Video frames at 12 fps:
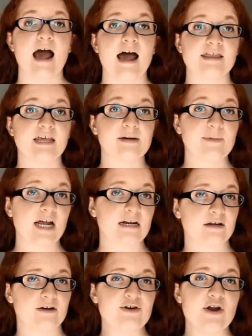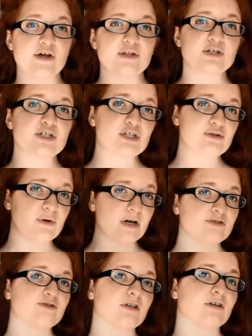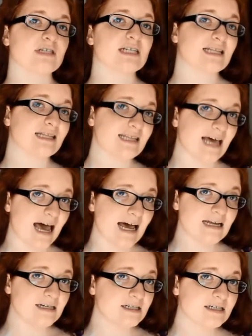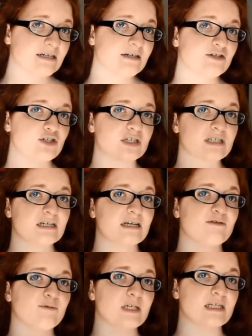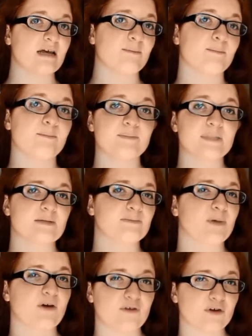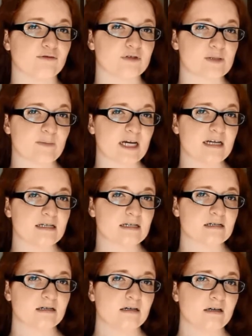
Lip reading: And then I'm adding another $200 onto that just to give me some buffer space